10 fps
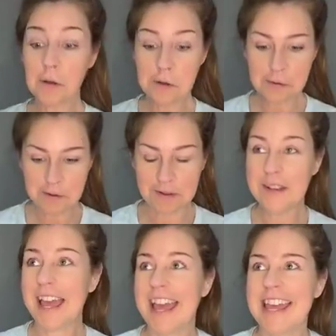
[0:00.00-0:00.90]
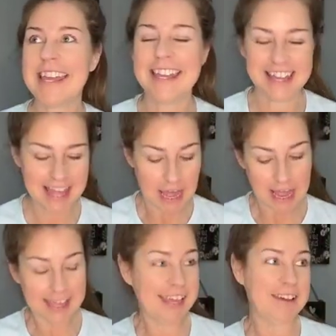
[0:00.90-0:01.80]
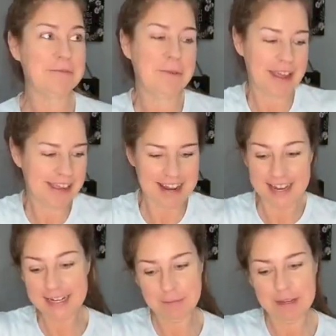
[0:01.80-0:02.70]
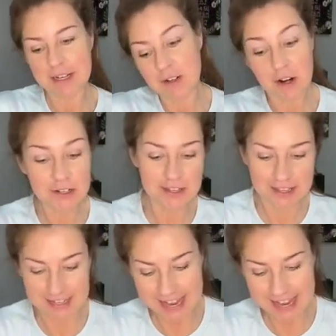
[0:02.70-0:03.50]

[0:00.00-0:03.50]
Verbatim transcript: Oh, okay. I can't wait. I get to be in charge of the